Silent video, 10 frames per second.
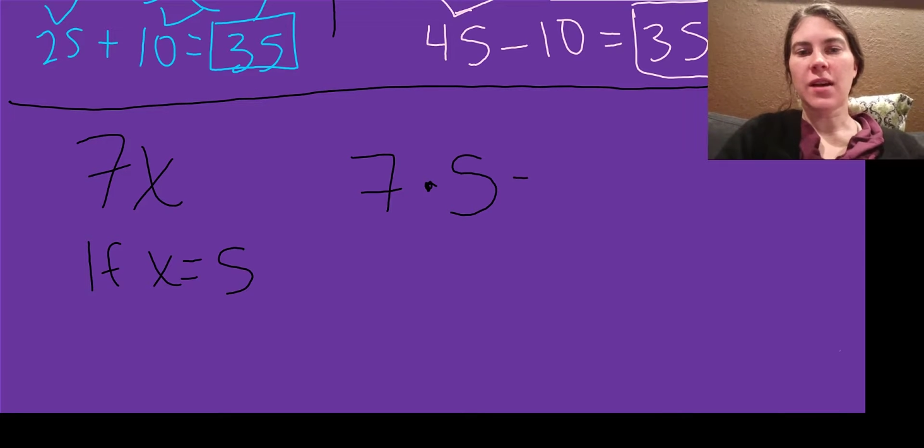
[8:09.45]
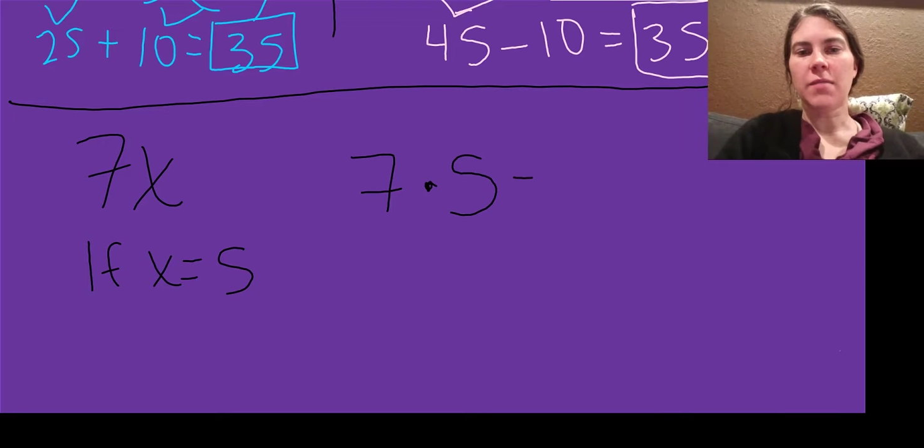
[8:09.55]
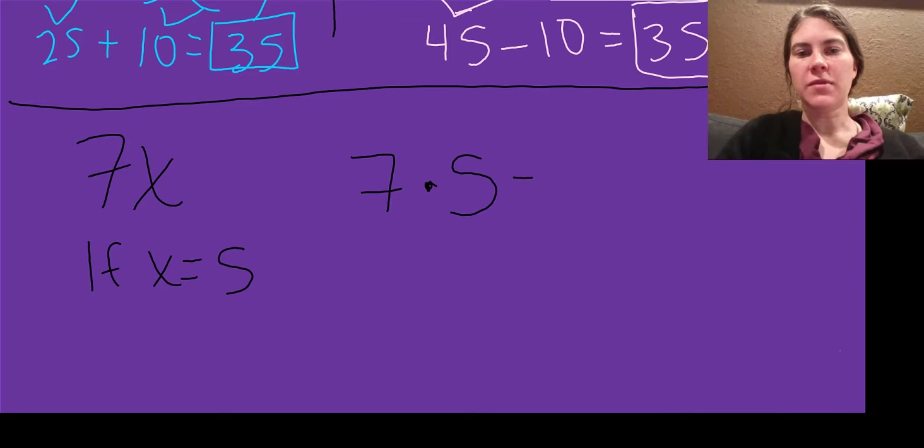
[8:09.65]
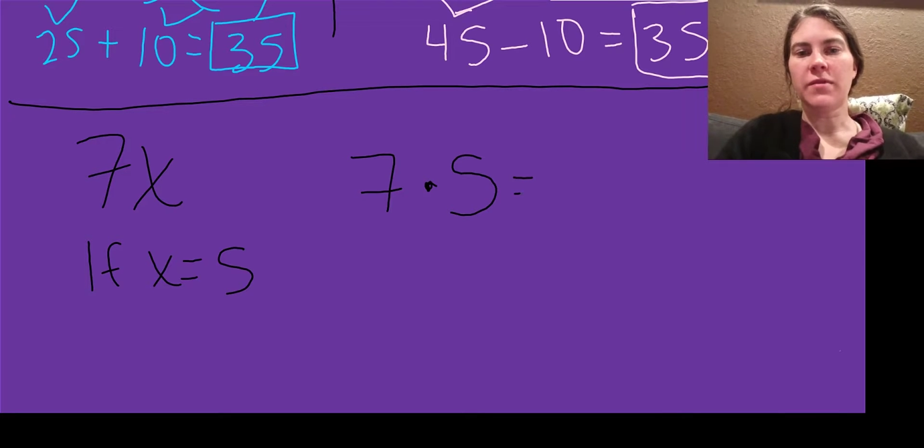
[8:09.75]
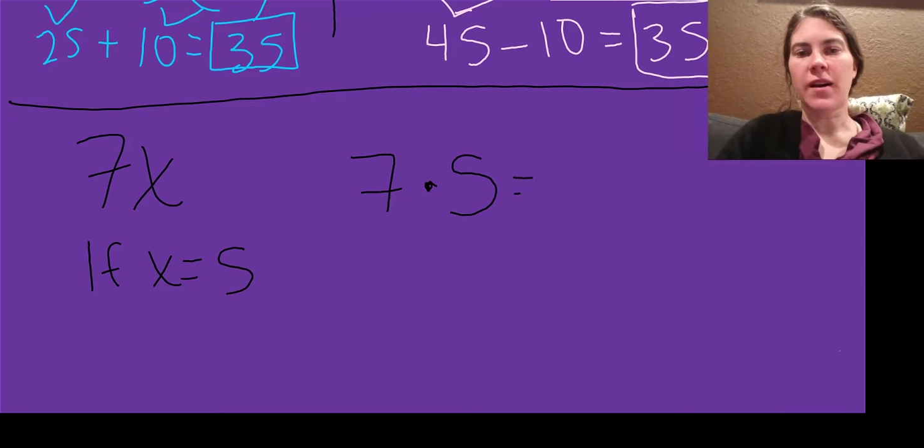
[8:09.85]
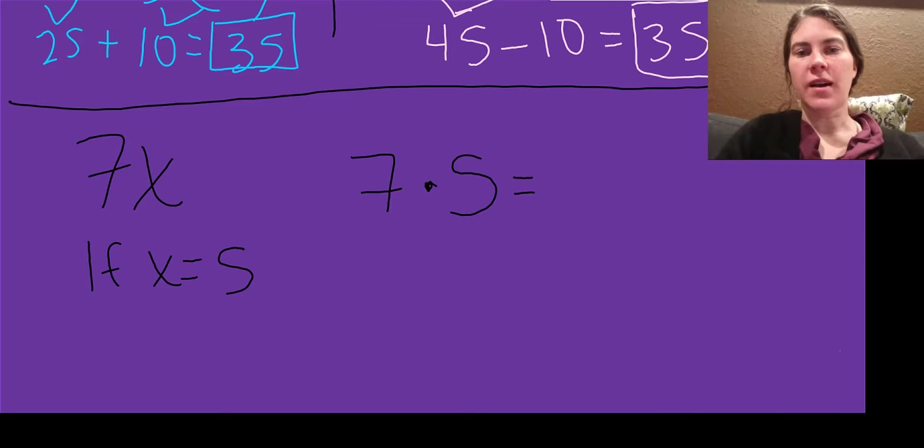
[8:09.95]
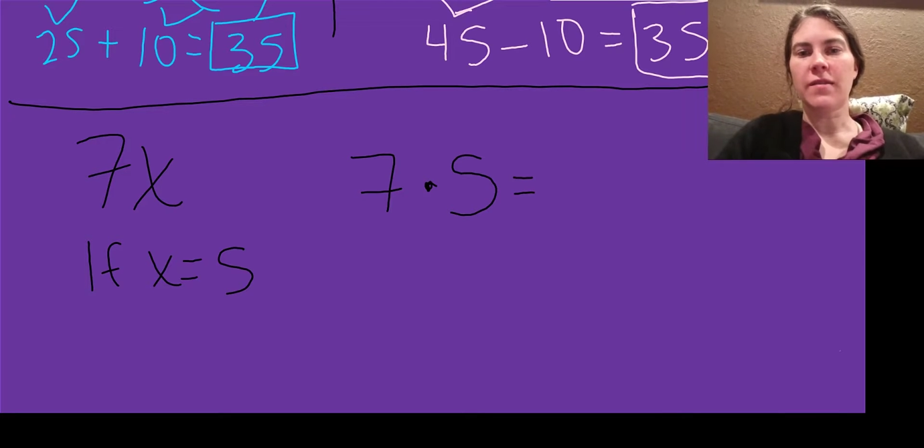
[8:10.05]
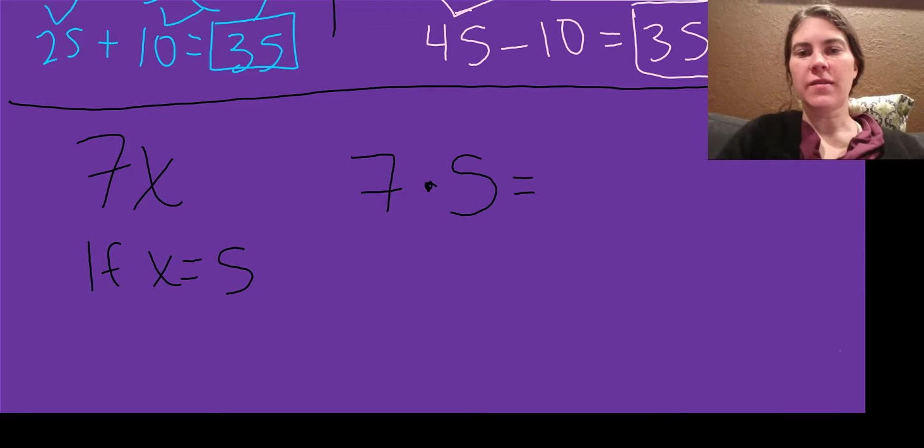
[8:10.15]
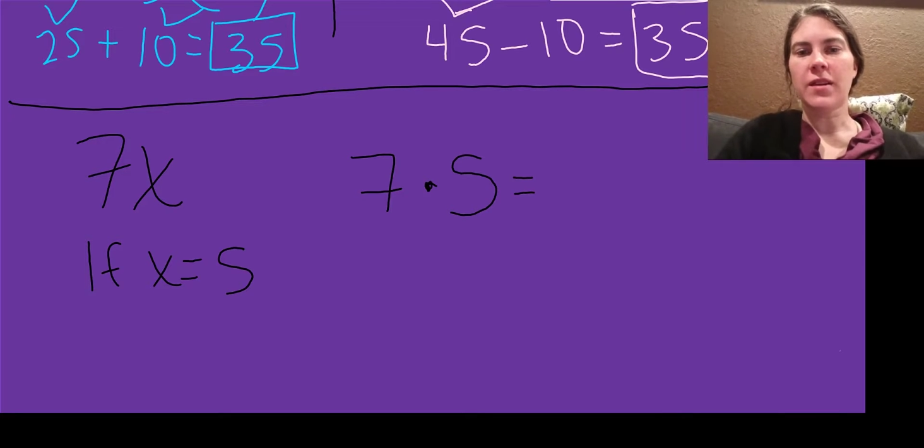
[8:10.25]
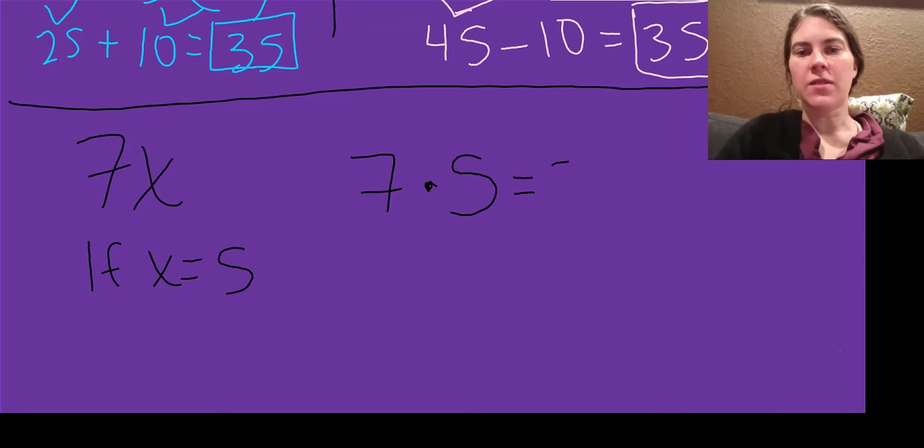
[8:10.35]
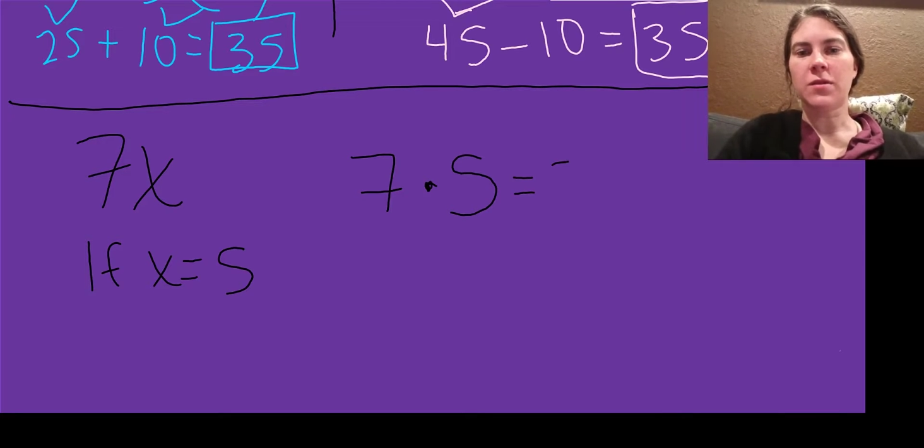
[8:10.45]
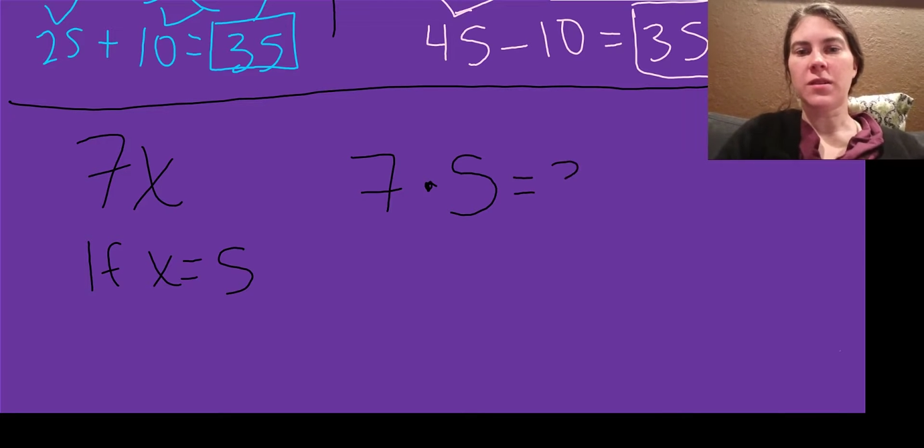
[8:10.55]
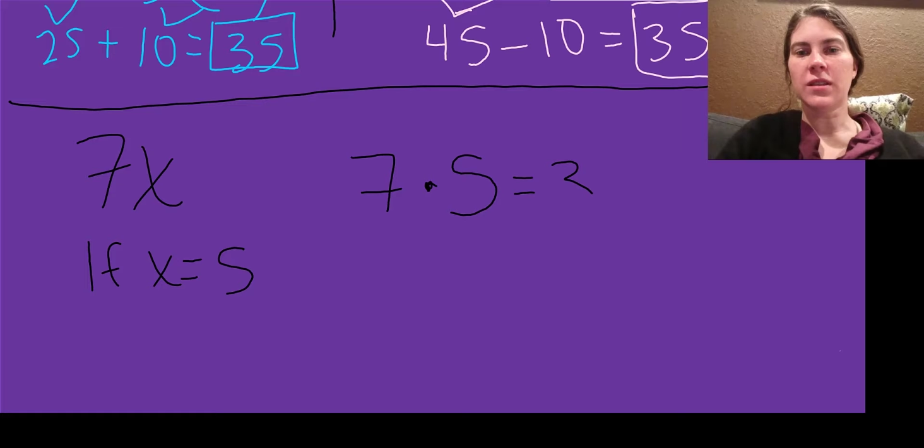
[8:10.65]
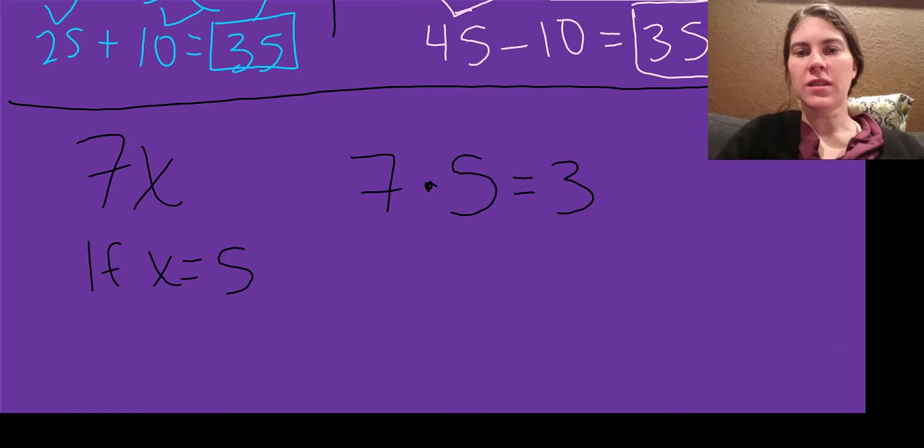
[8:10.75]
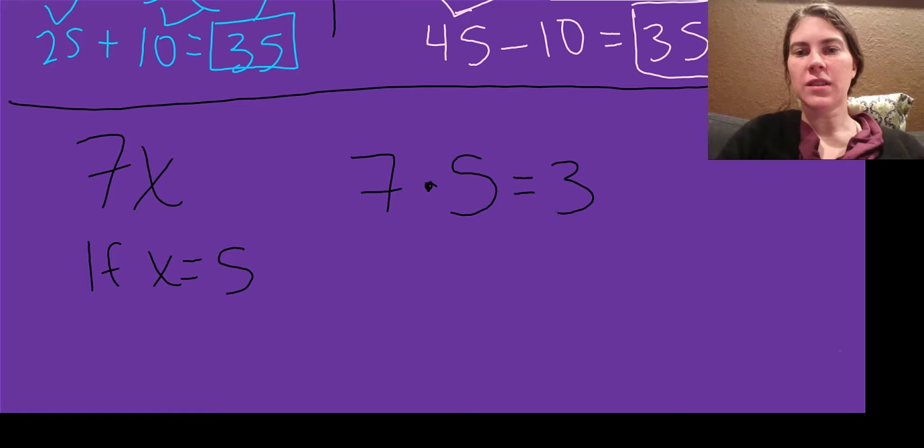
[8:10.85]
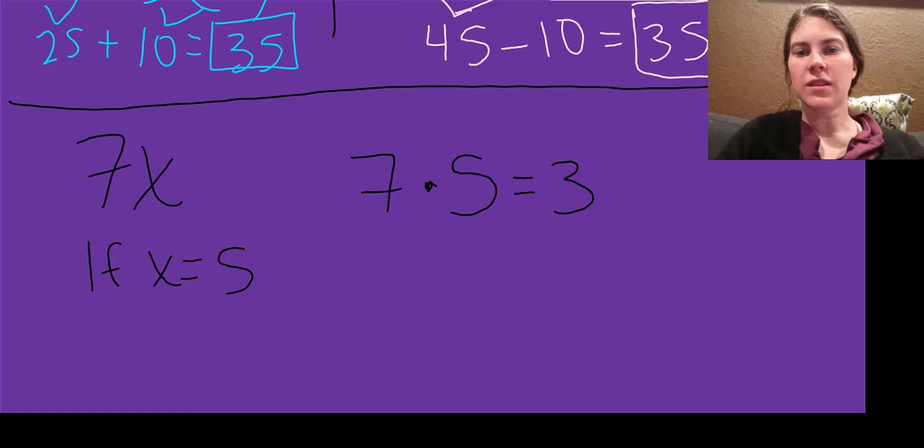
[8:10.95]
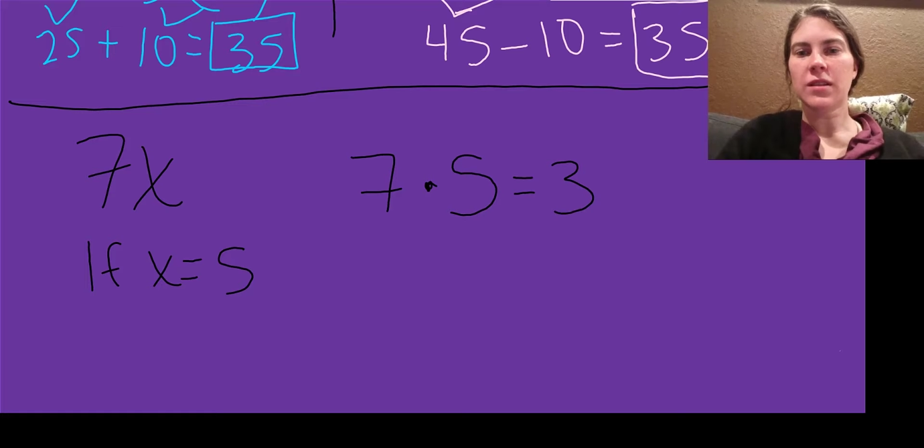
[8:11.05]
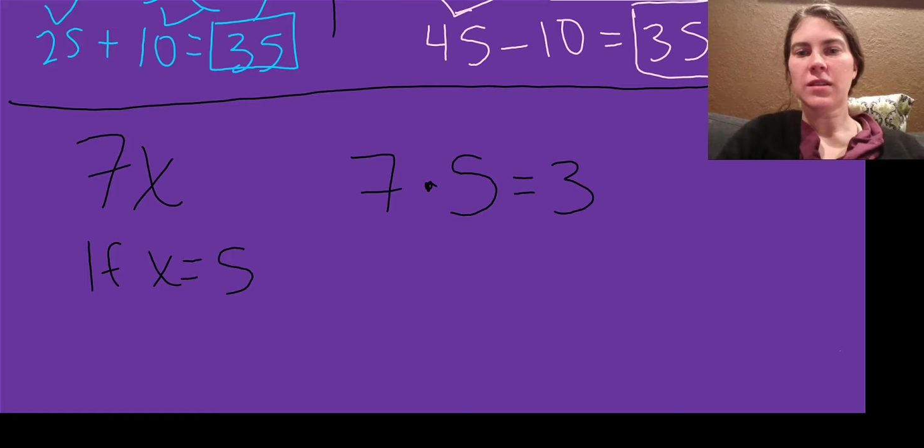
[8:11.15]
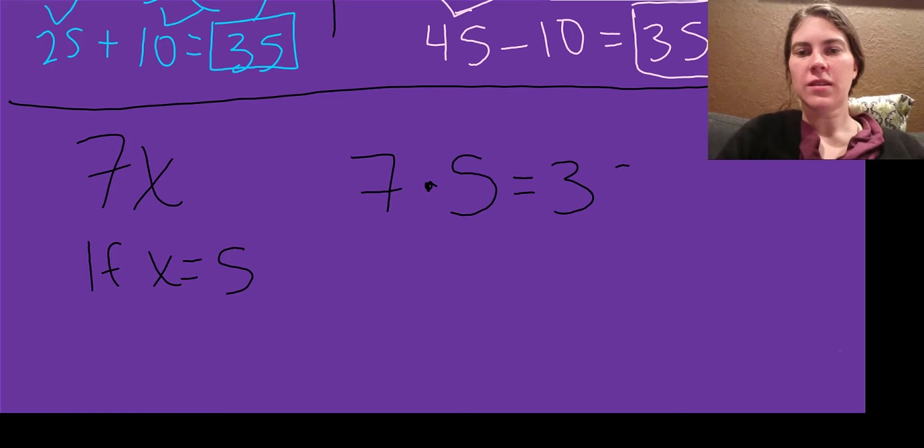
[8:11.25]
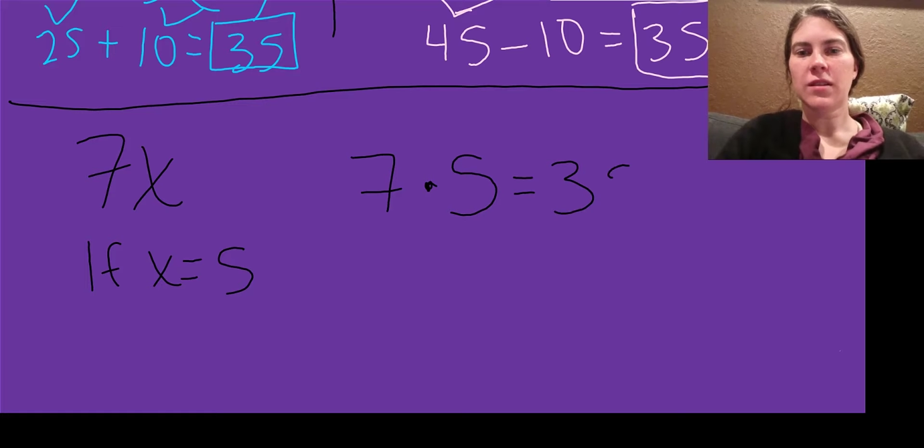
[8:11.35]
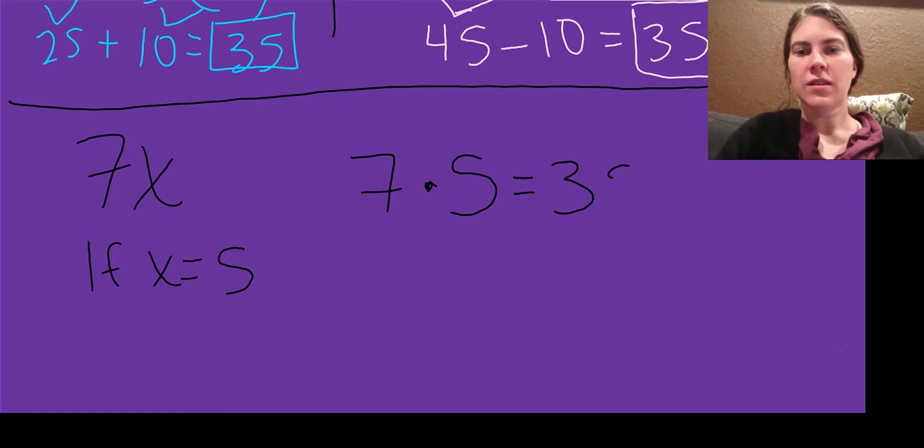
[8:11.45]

times 5 equals